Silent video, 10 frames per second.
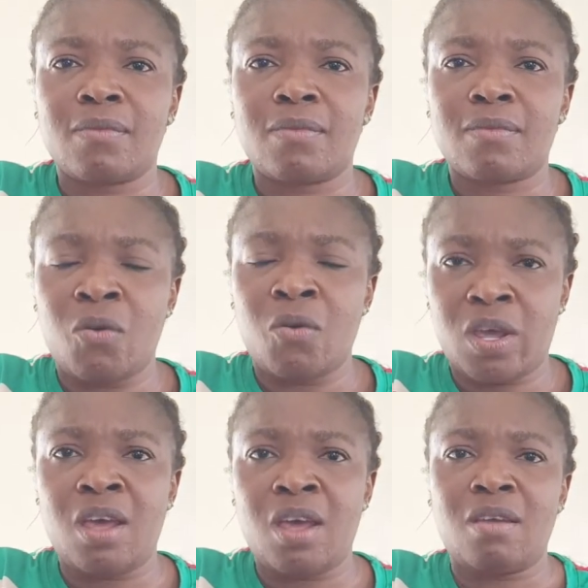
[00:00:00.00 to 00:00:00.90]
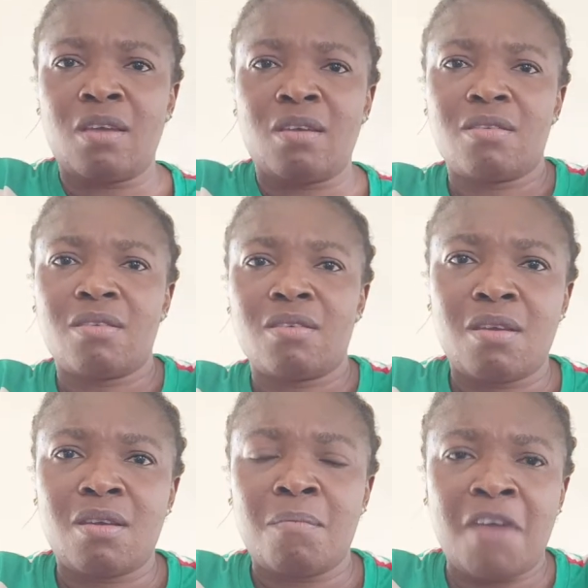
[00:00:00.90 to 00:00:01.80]
Okay?
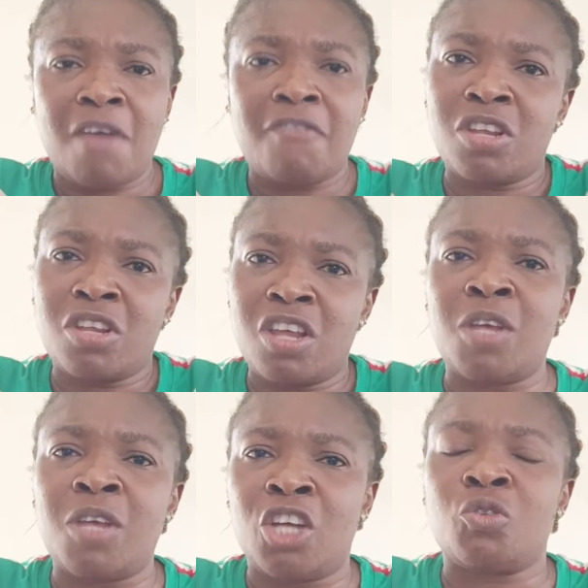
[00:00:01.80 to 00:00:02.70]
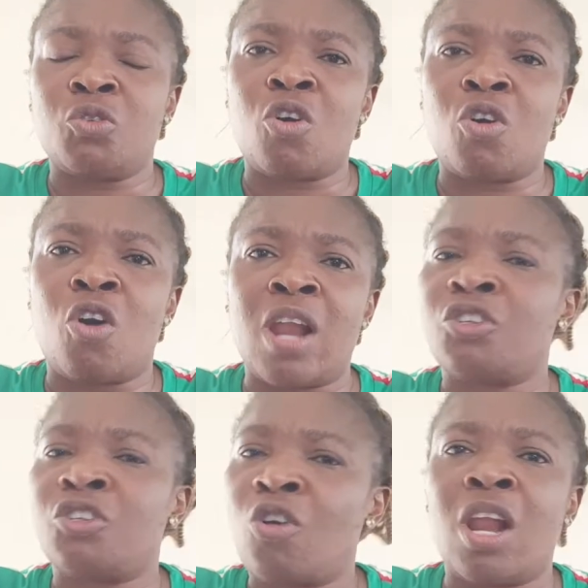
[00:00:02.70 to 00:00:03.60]
My phone gives me a true caller, and
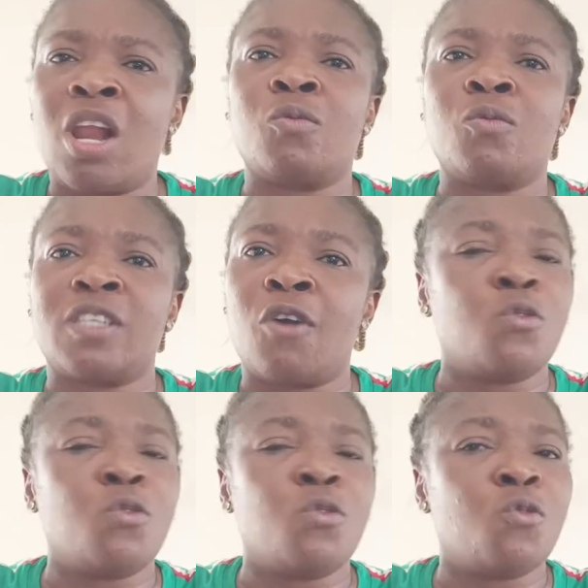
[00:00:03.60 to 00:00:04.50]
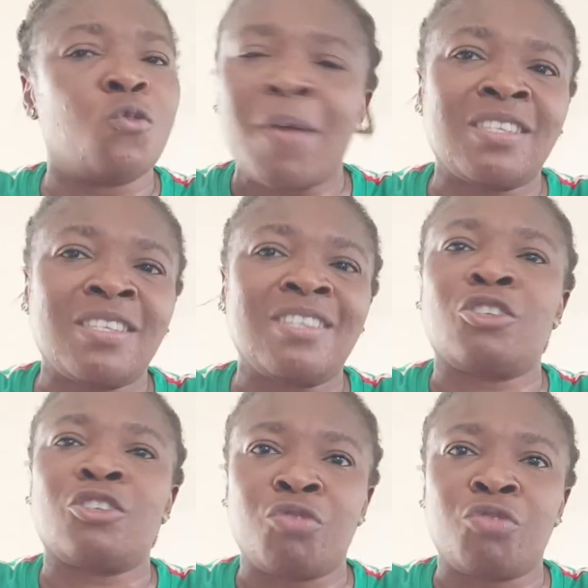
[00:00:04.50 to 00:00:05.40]
true caller will tell you who the person's
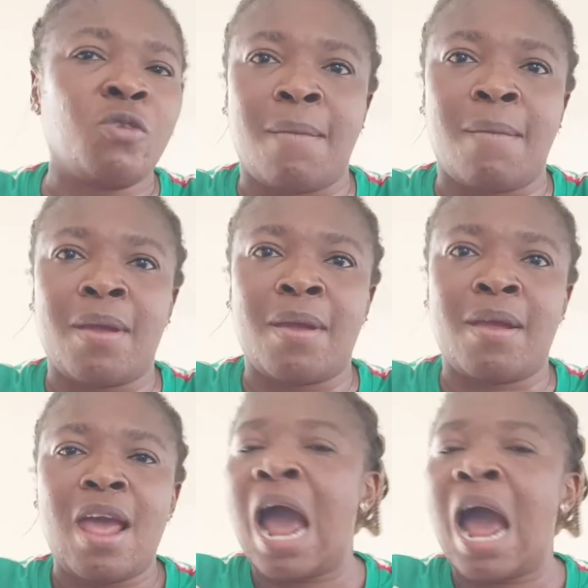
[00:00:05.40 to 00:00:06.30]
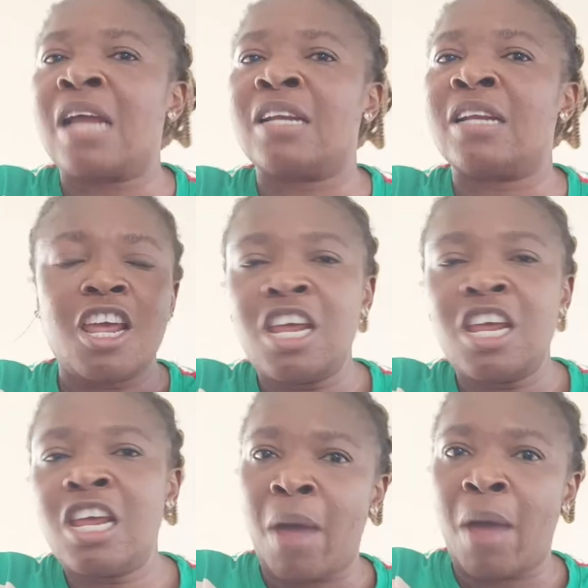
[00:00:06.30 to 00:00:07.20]
real name. And in
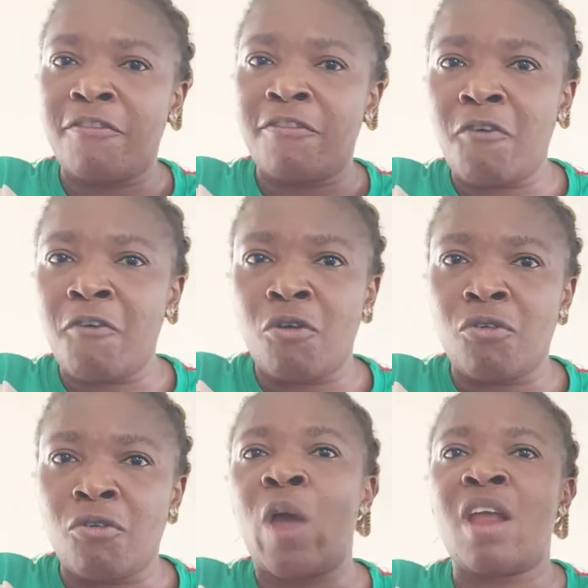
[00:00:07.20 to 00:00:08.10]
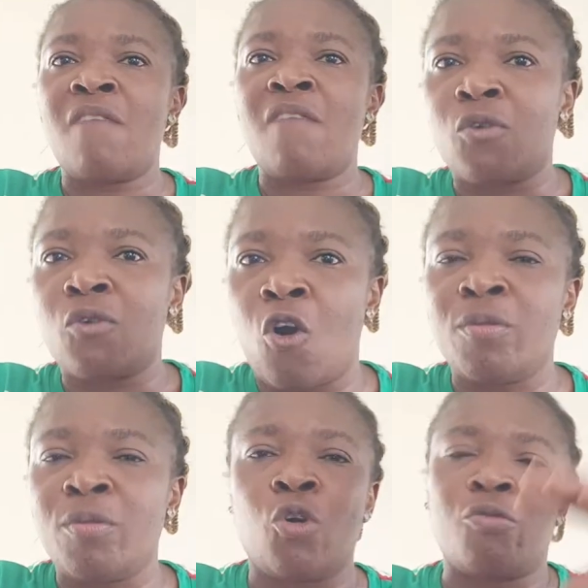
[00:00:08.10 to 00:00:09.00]
my phone, whenever you call me,
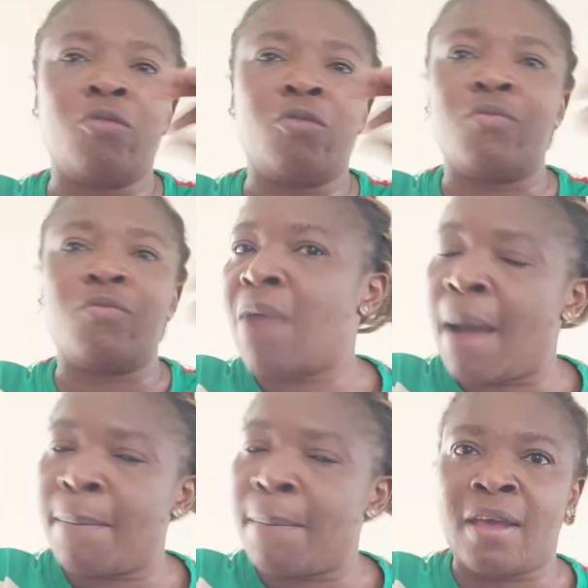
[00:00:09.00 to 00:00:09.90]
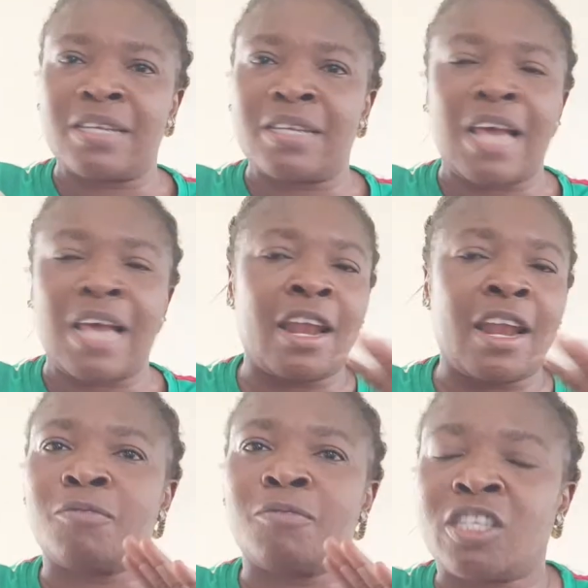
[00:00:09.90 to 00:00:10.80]
your real name appears. And I
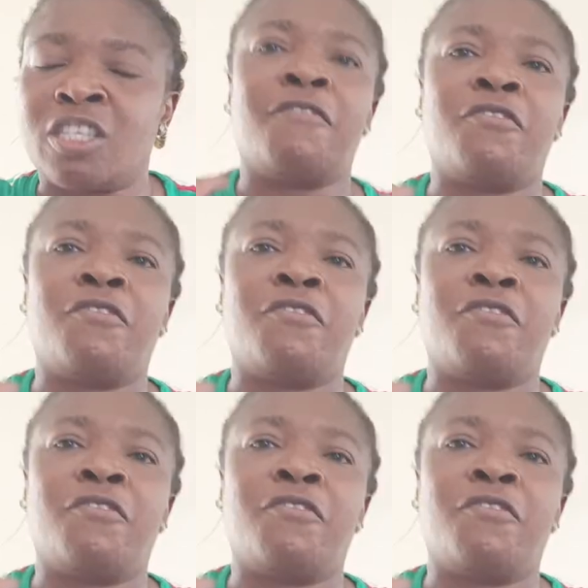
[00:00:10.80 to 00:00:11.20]
save you